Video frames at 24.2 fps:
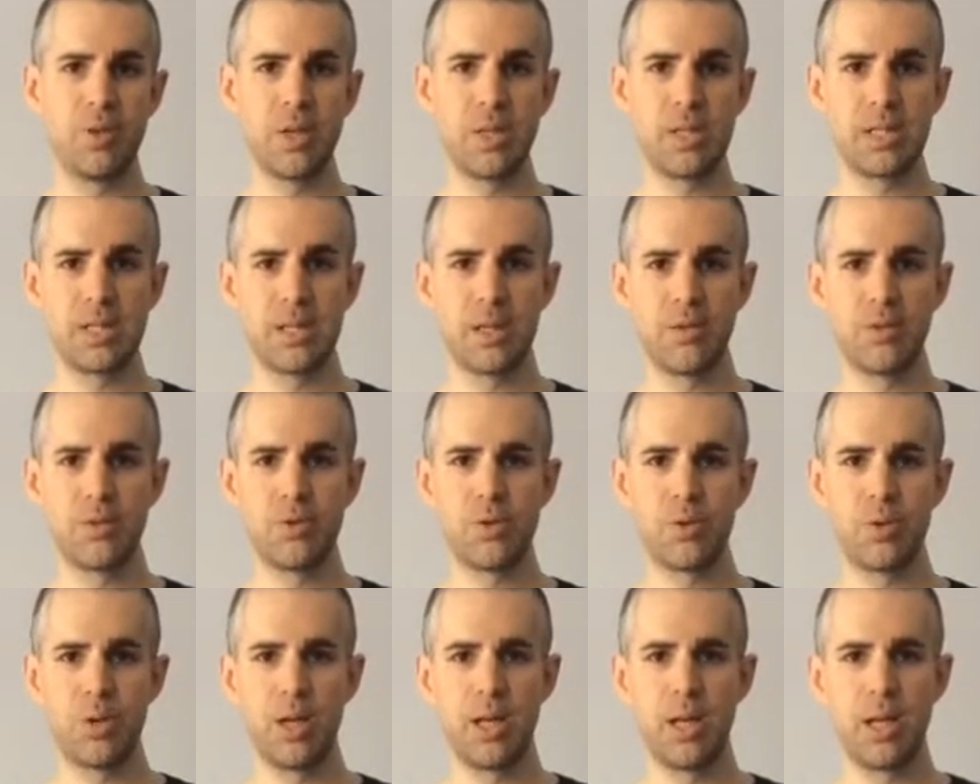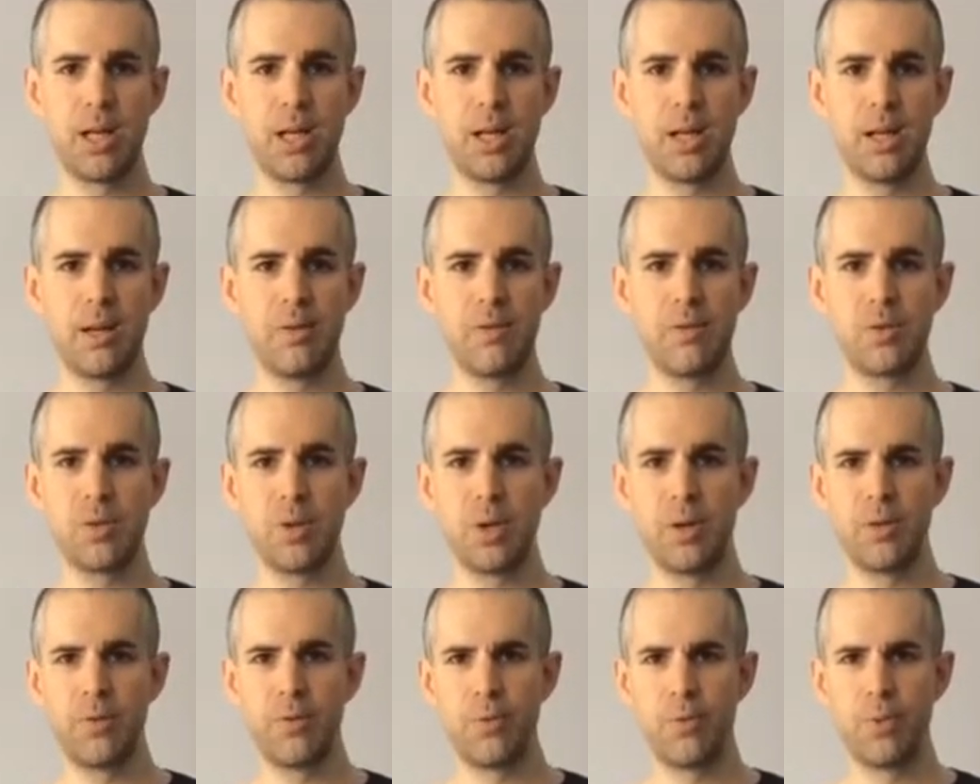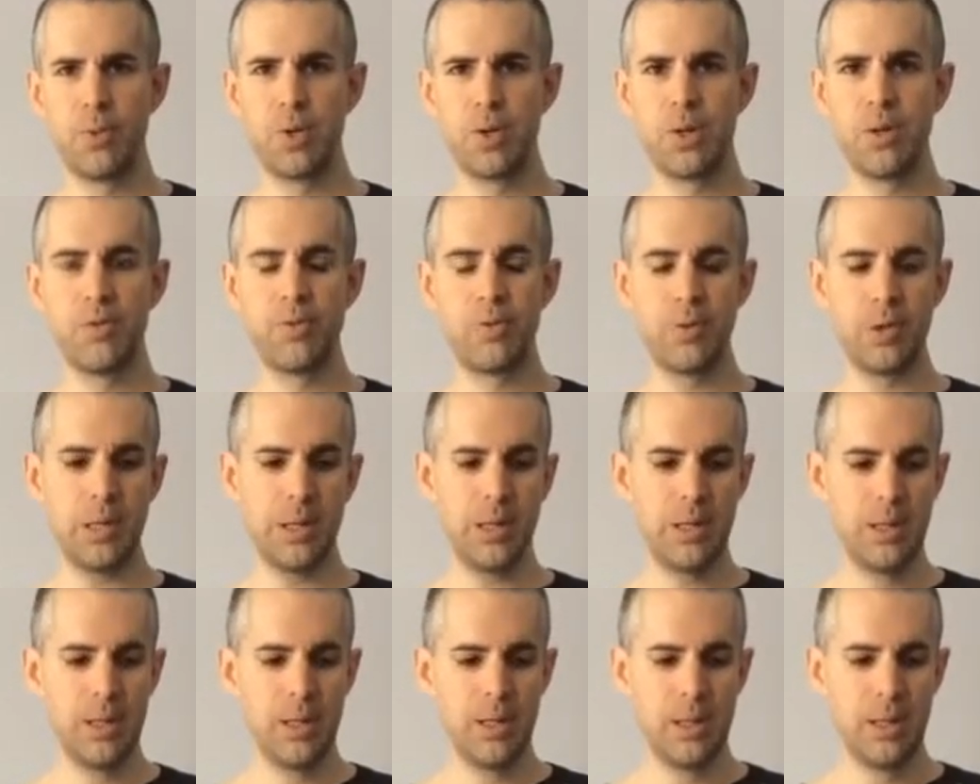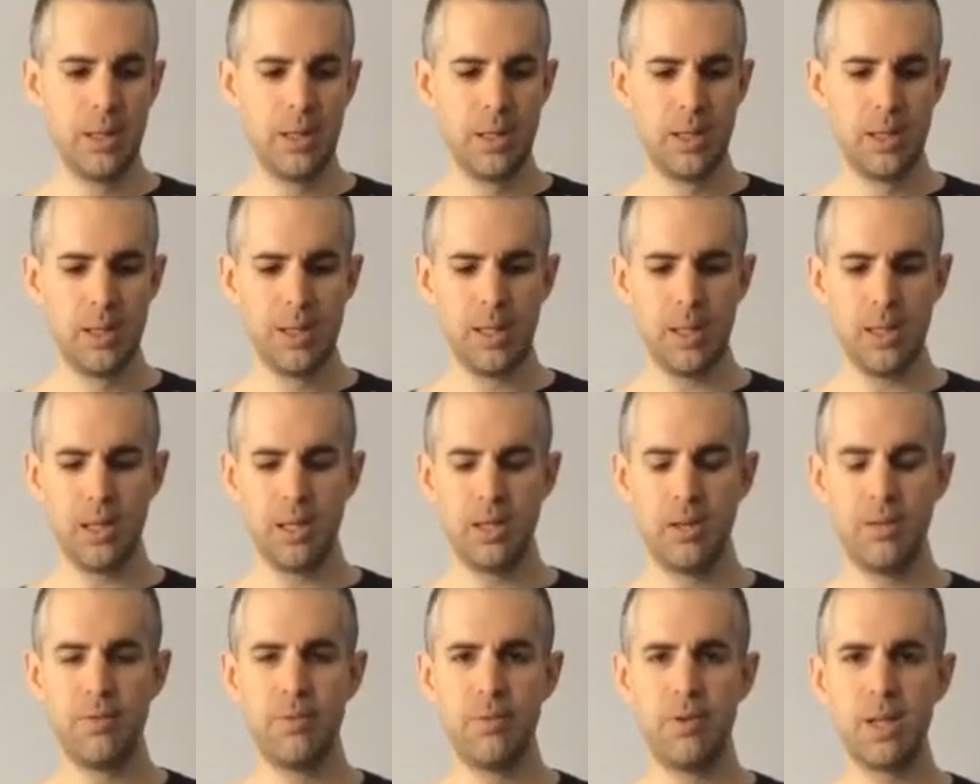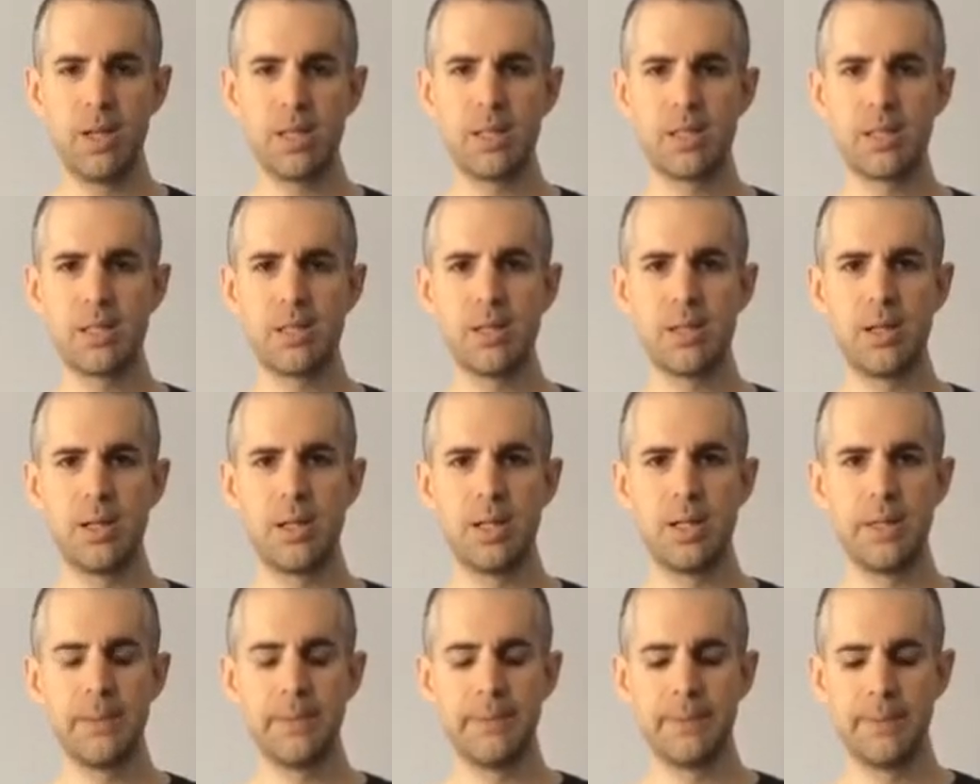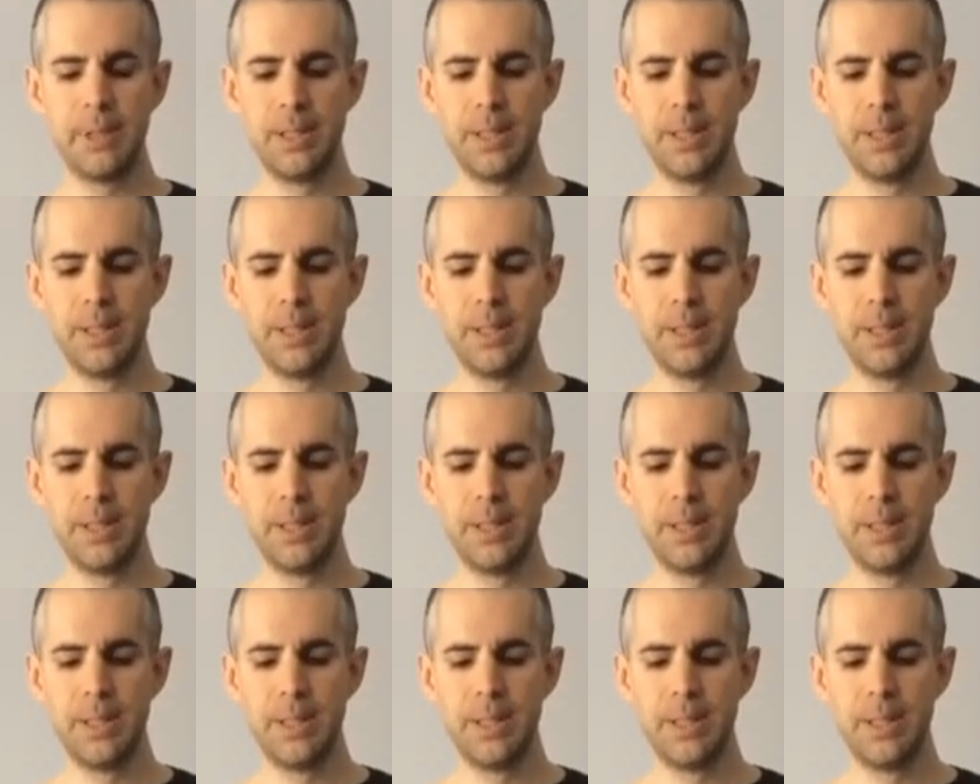vest I've tried, and I've tried 4 different heated vests on.